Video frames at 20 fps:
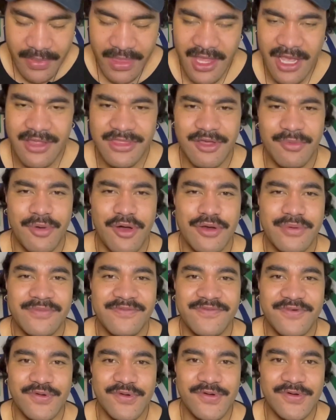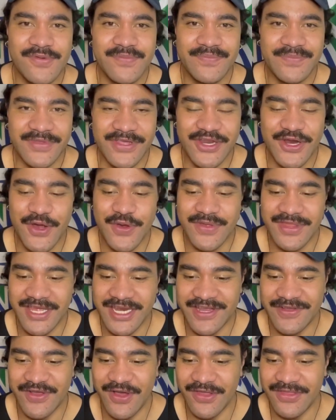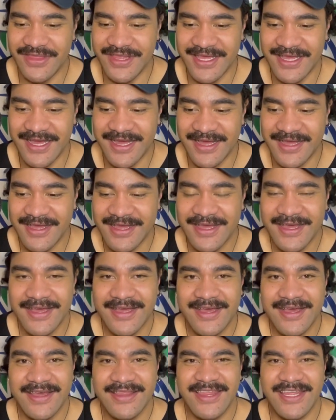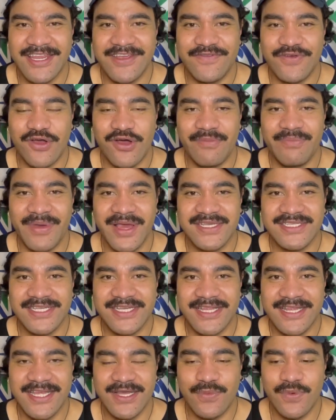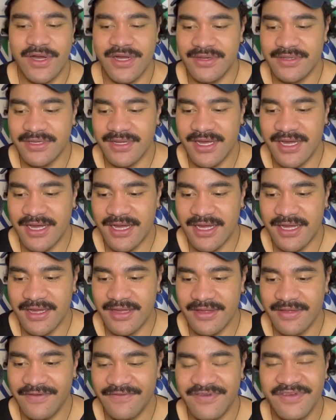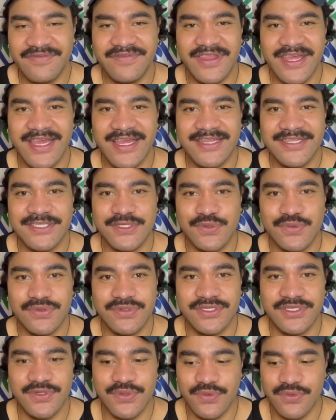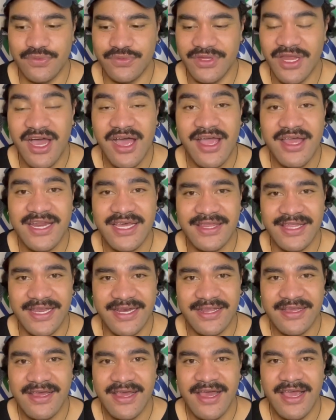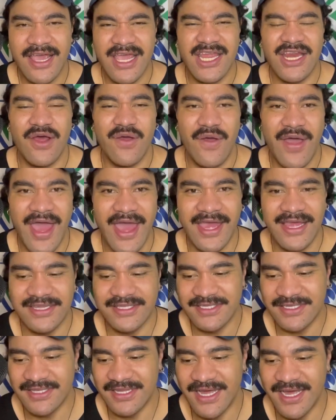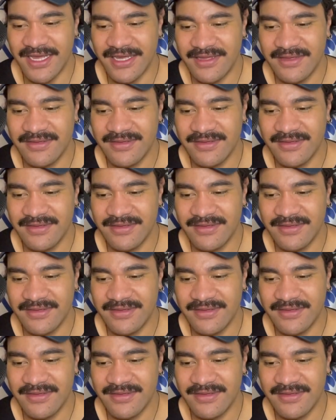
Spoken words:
At the bottom 4, you know, and then you've got basically 15 to 9, and then, you know, 8 to